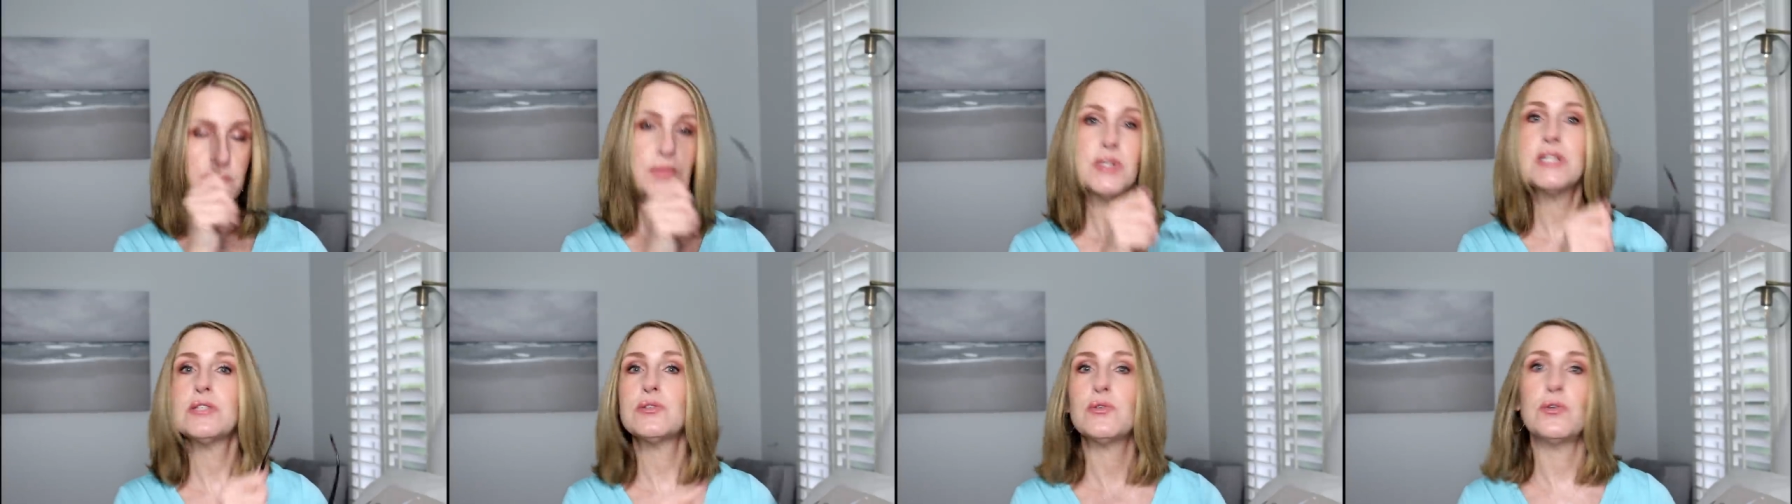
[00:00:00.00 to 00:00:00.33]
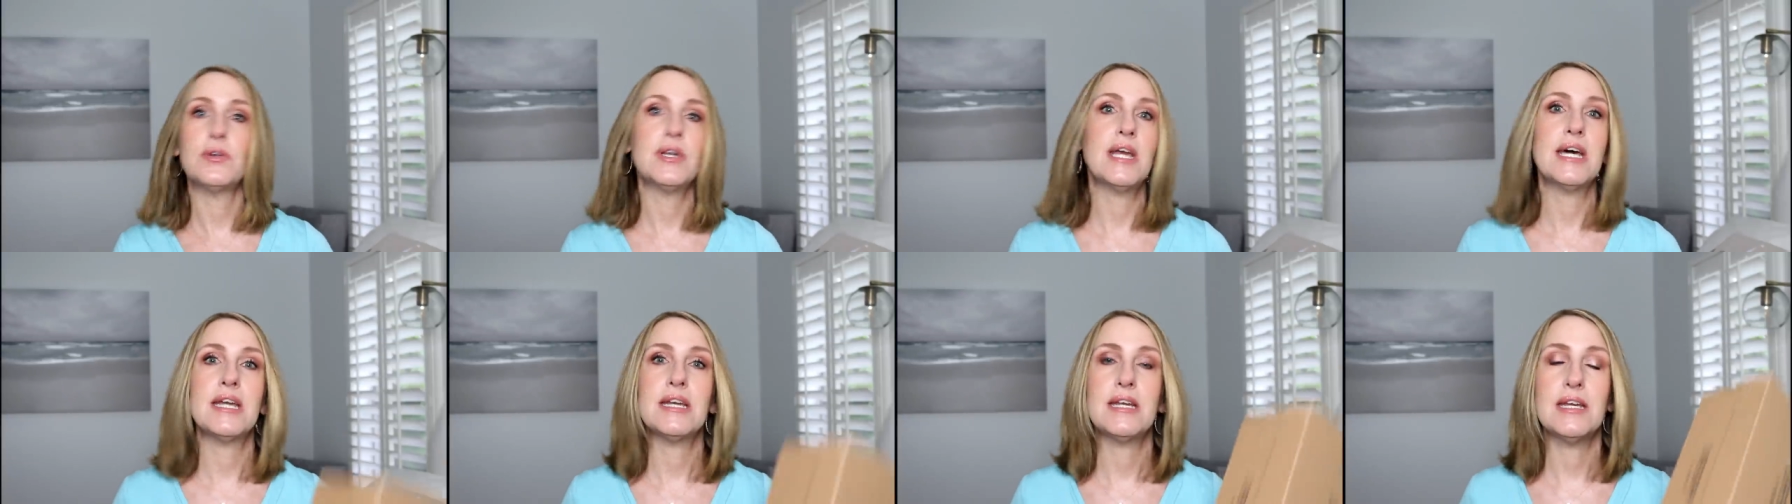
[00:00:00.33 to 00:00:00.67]
These are
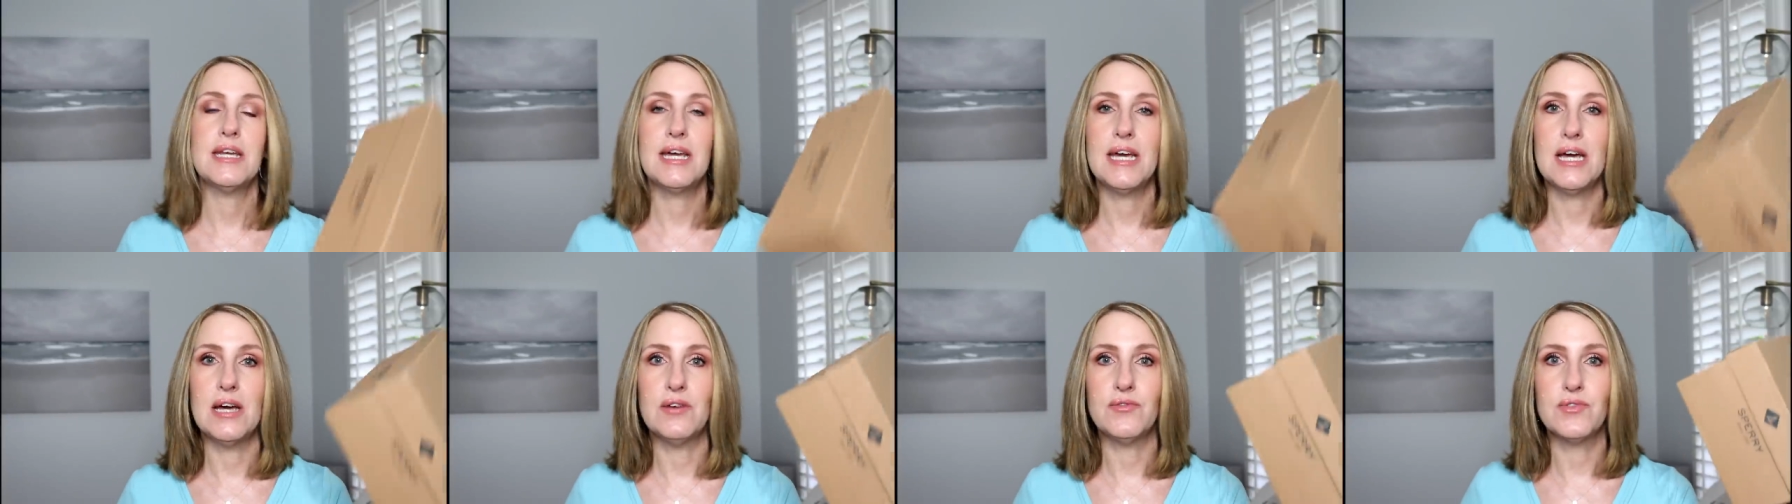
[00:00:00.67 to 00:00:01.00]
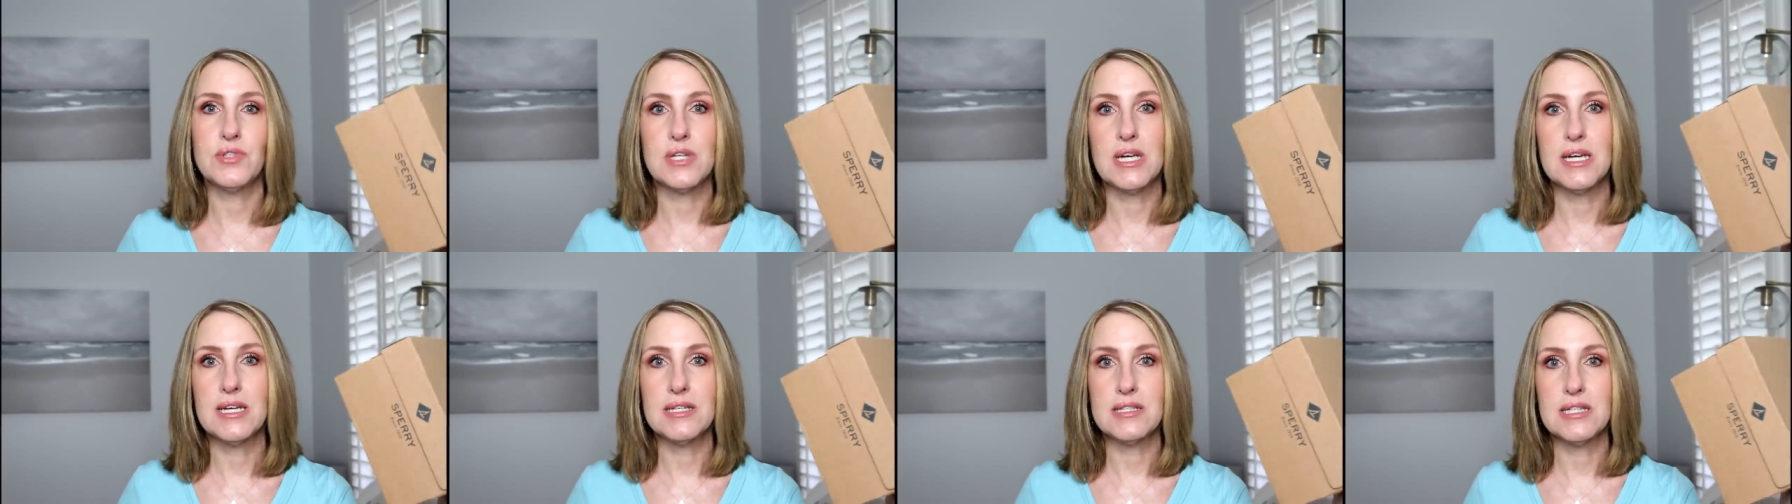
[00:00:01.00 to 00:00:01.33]
a nine and a half,
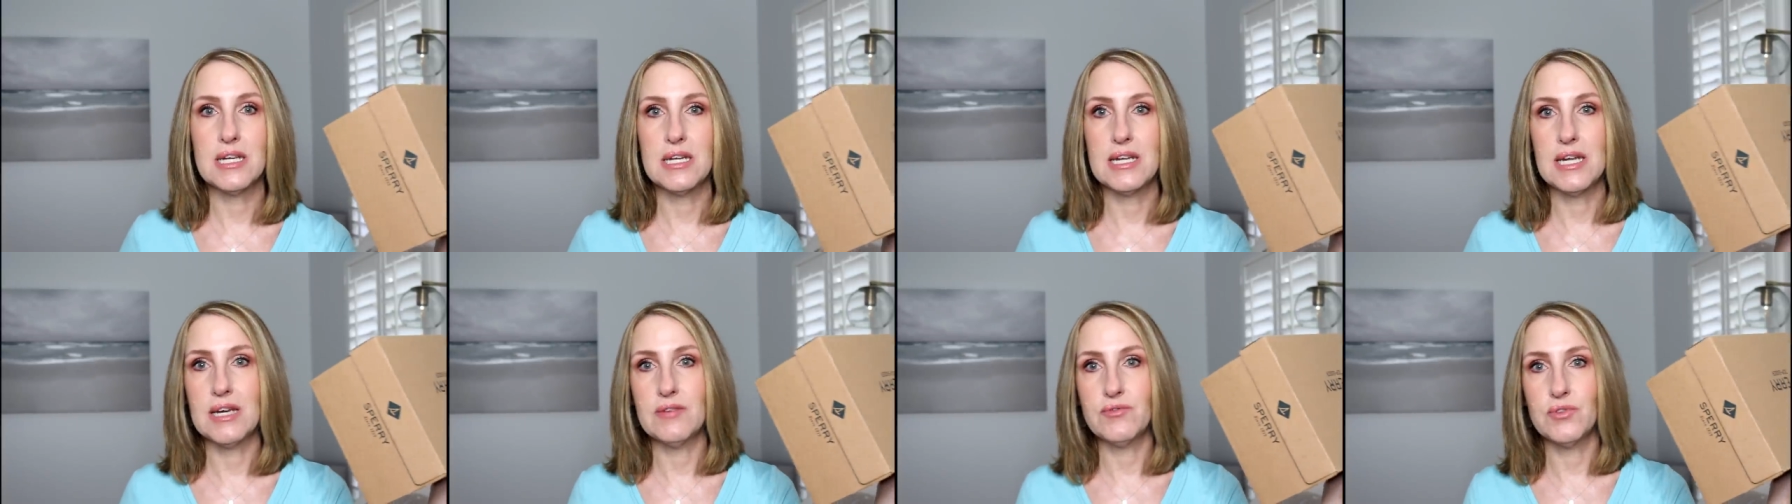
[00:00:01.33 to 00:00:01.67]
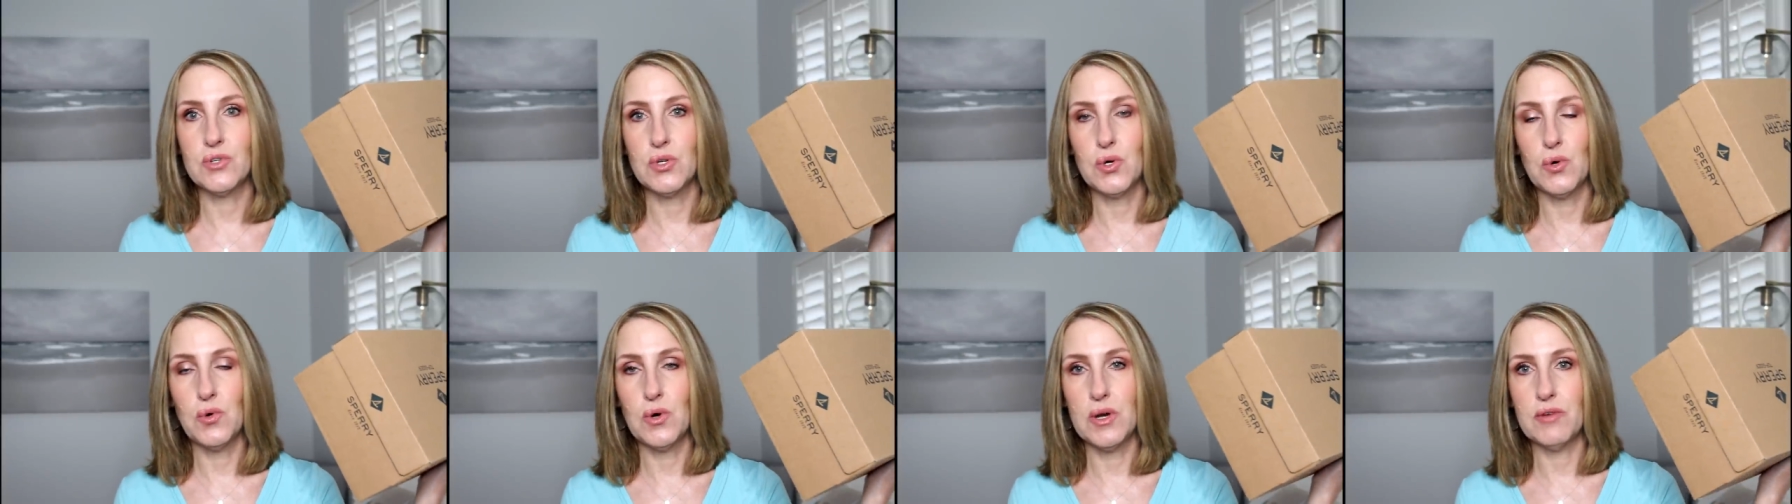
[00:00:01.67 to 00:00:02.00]
so I guess I'd have
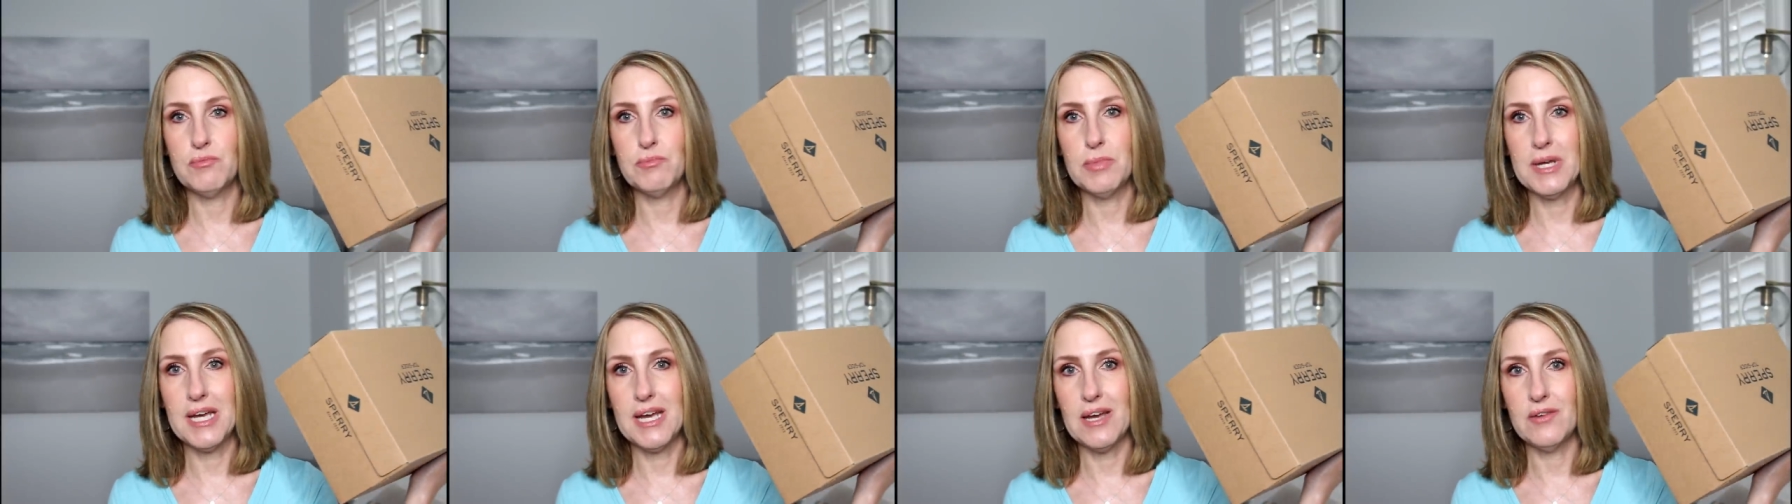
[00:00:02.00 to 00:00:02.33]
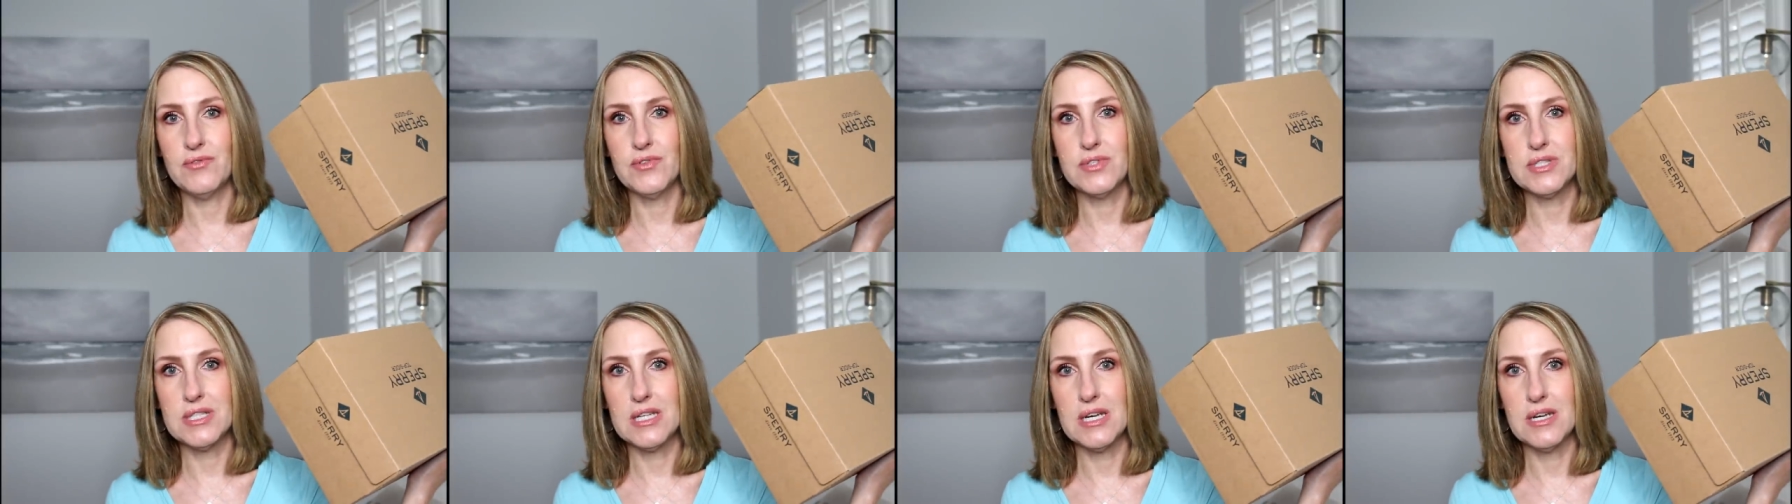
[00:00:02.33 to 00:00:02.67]
to go up a
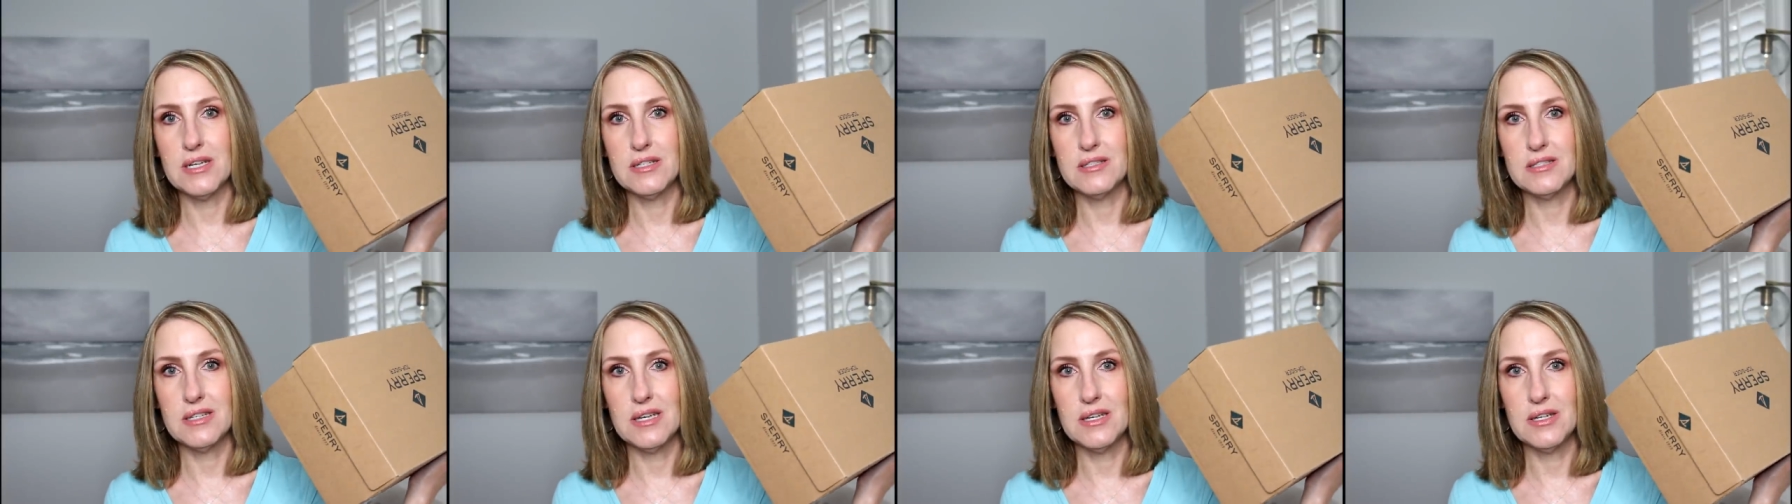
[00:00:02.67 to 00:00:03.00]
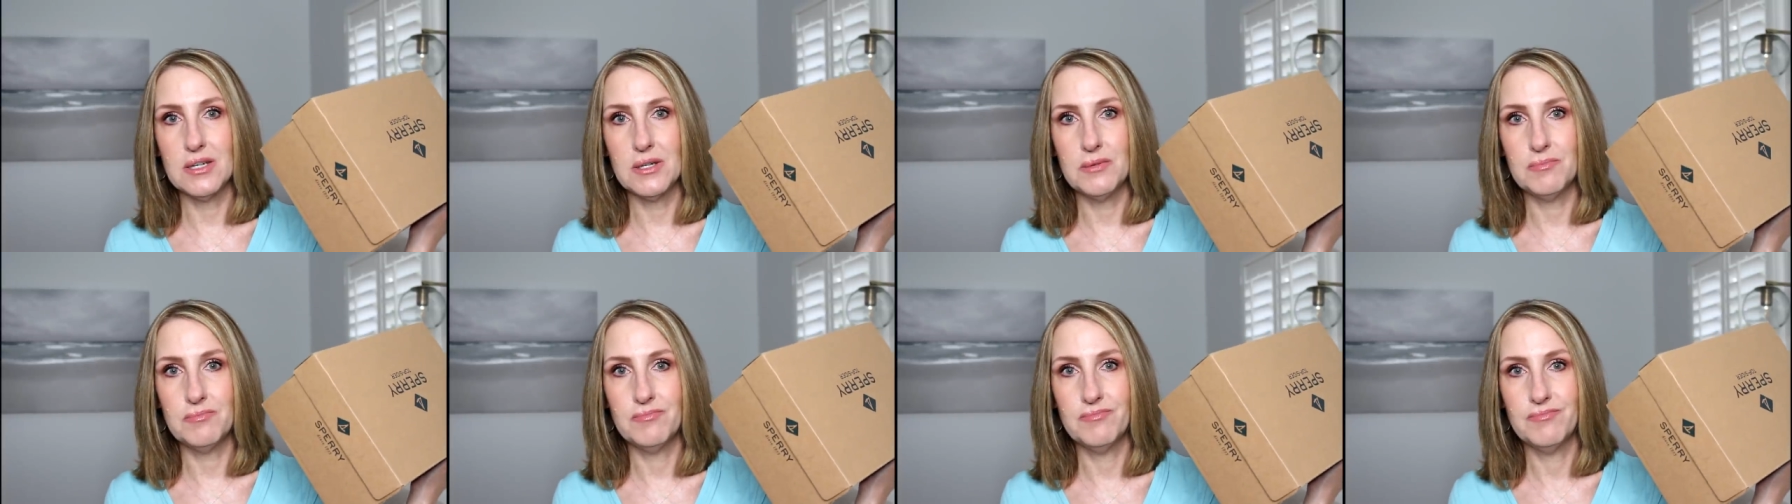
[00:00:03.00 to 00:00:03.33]
half a size
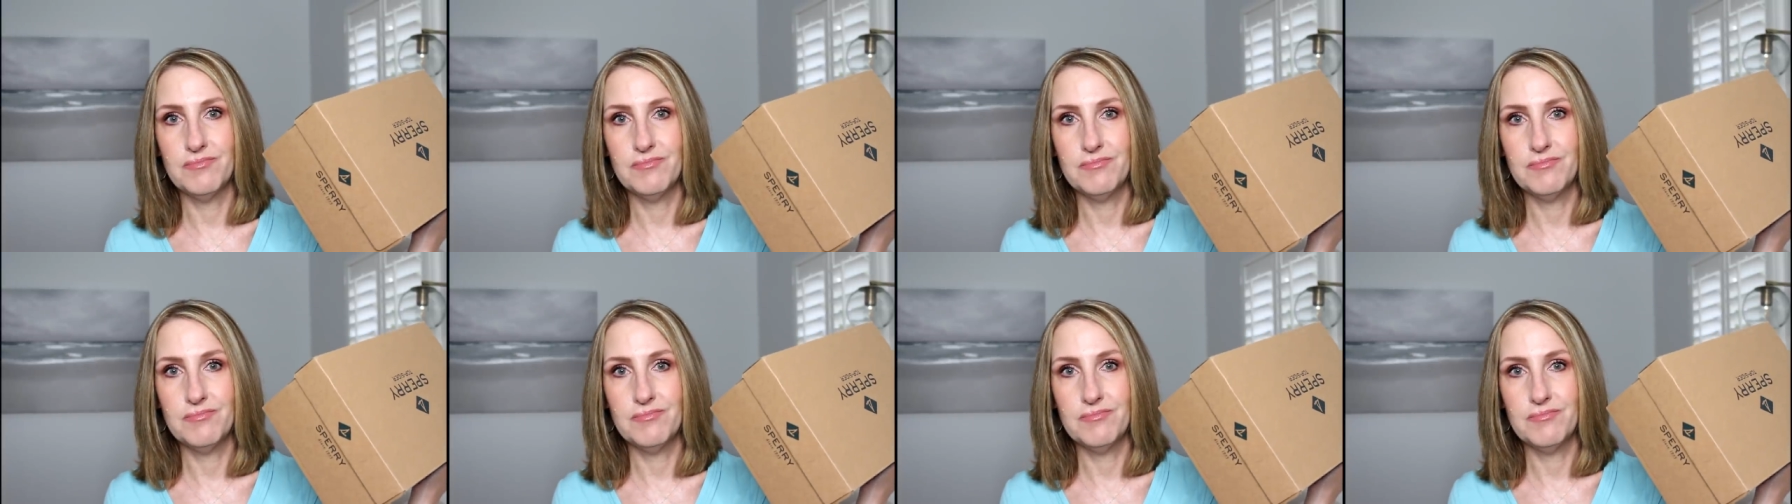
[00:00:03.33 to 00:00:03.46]
on them.